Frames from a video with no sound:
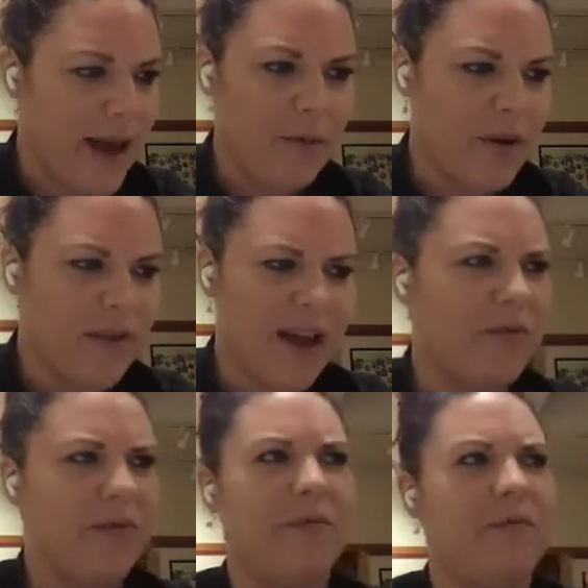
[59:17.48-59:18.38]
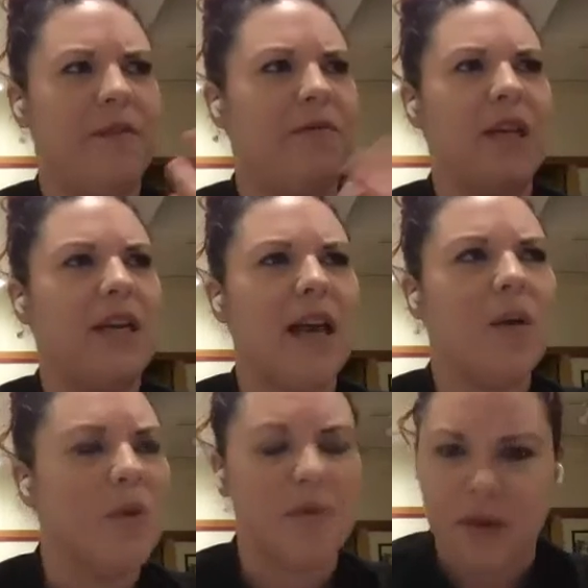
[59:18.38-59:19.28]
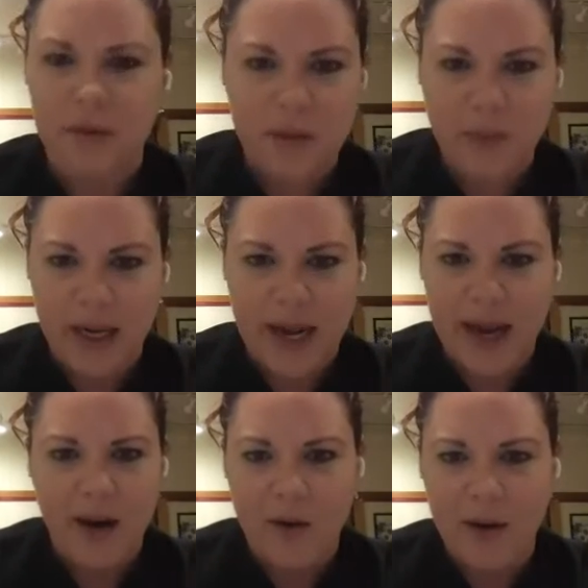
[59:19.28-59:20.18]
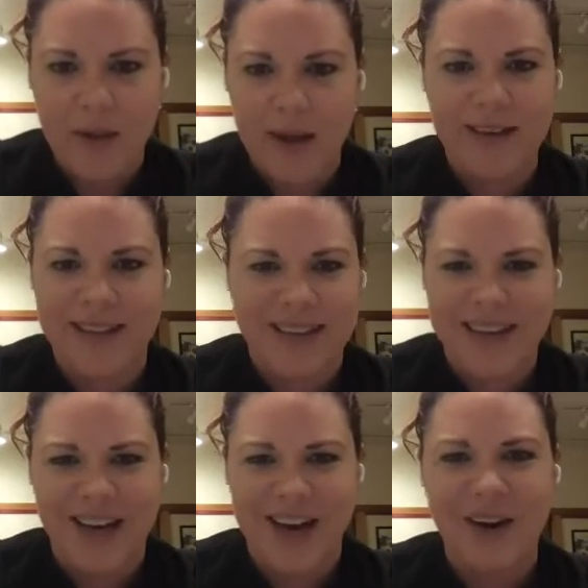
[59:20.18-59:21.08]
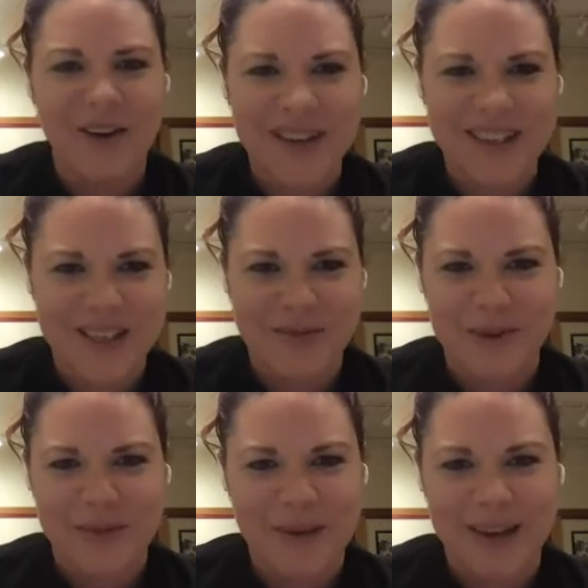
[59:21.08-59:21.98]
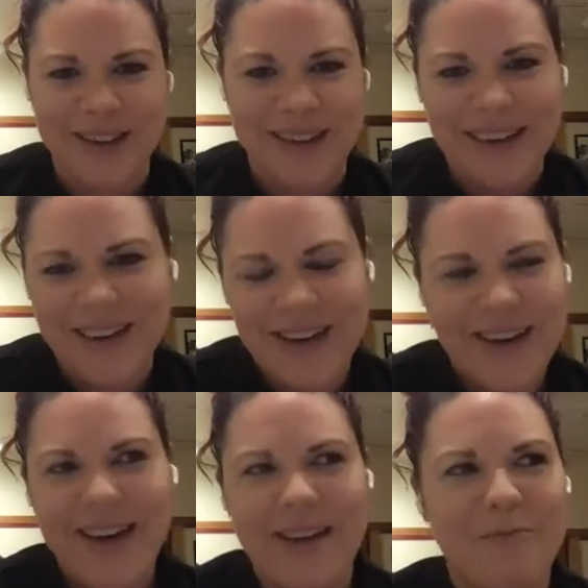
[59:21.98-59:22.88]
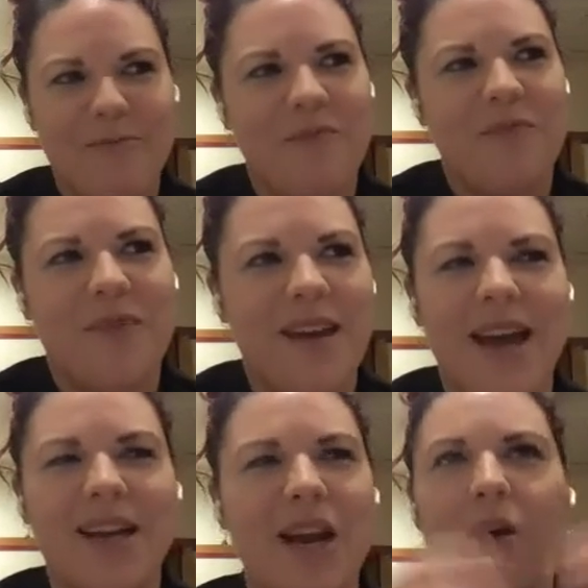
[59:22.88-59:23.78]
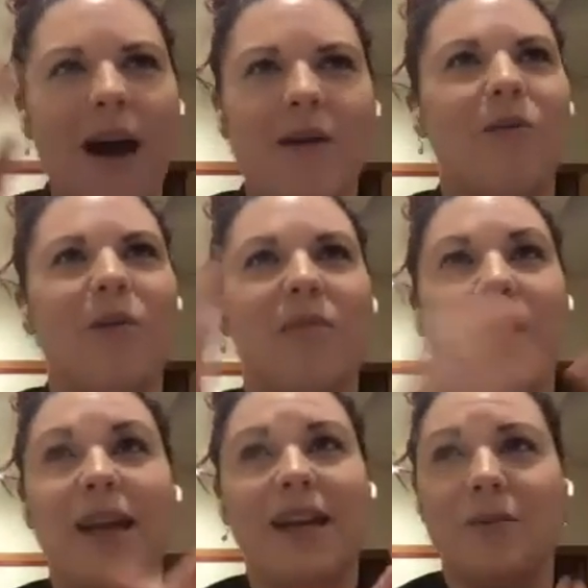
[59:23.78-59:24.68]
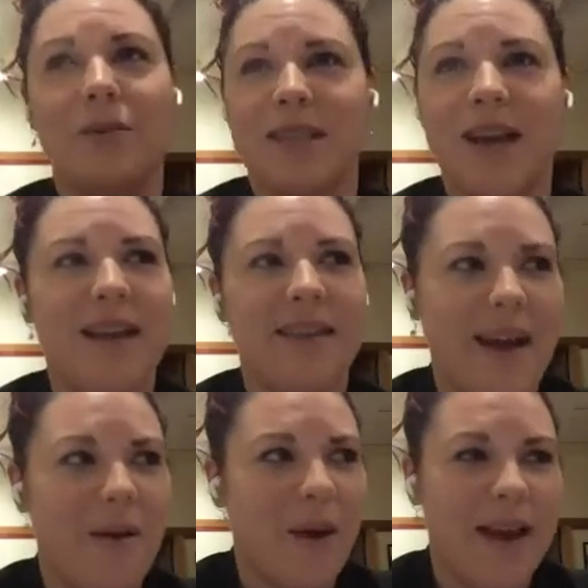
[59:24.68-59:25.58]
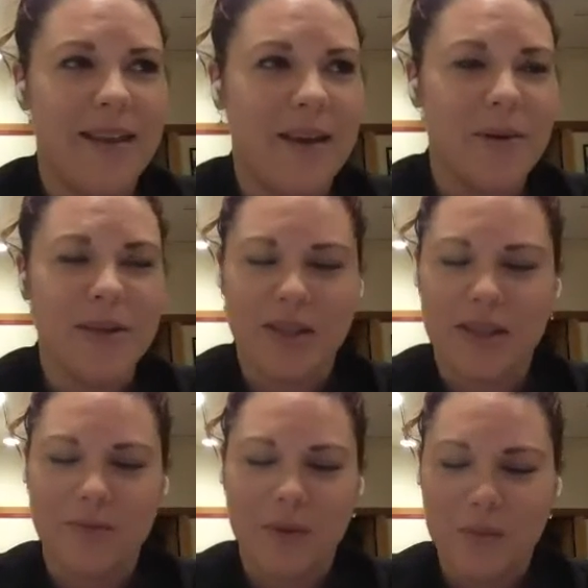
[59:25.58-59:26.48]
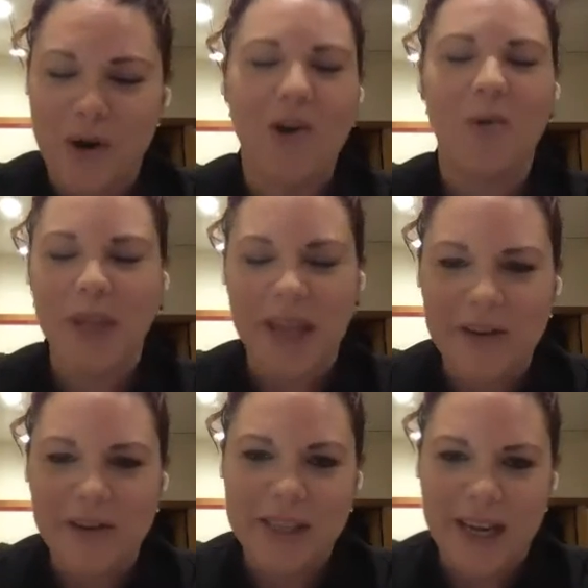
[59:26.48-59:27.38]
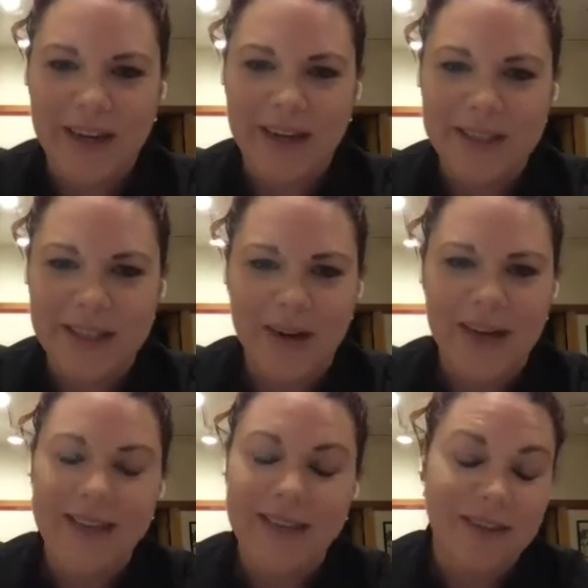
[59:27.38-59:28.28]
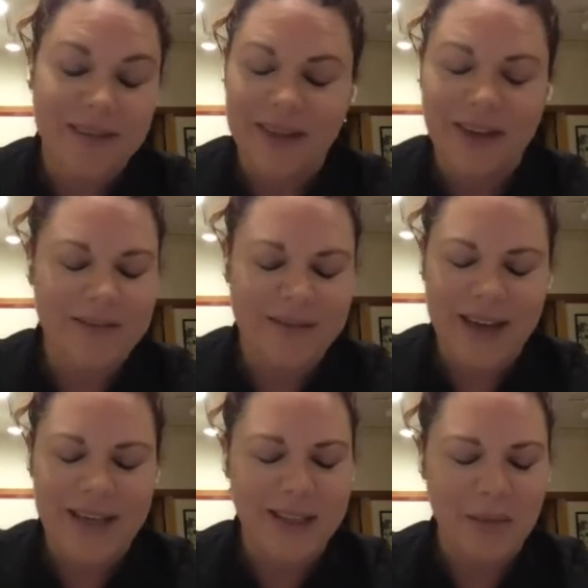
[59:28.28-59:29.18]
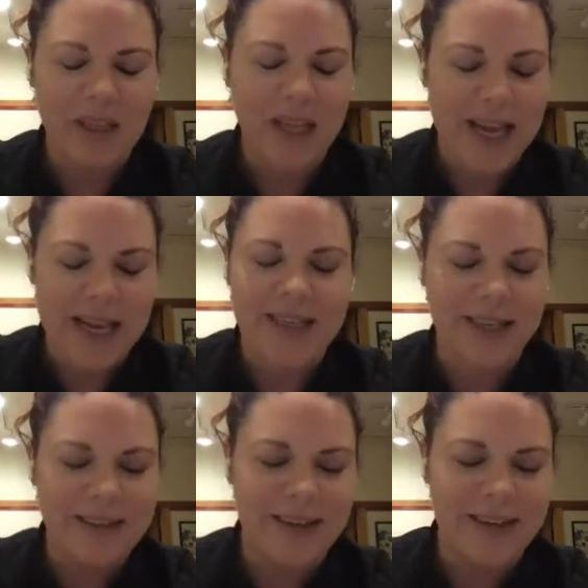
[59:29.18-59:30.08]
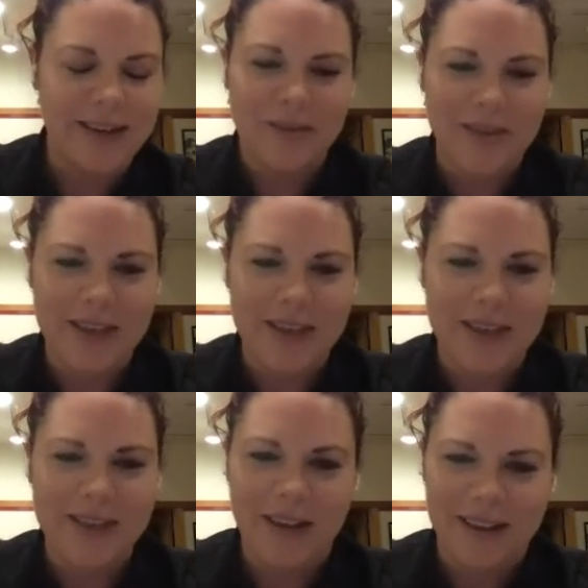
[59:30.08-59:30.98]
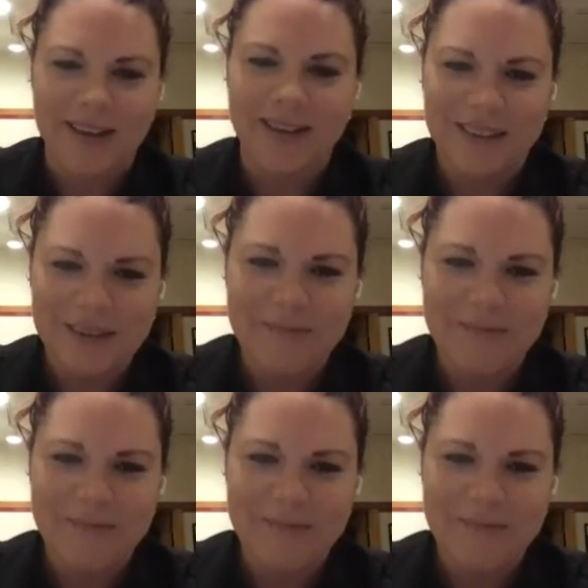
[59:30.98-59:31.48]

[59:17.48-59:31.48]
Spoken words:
I would have had 15 Yelp reviews by now. I mean, it just would have been, I know how it would have been, and it was not that way. They were just remarkably understanding. So I guess that is some light in all of this as well.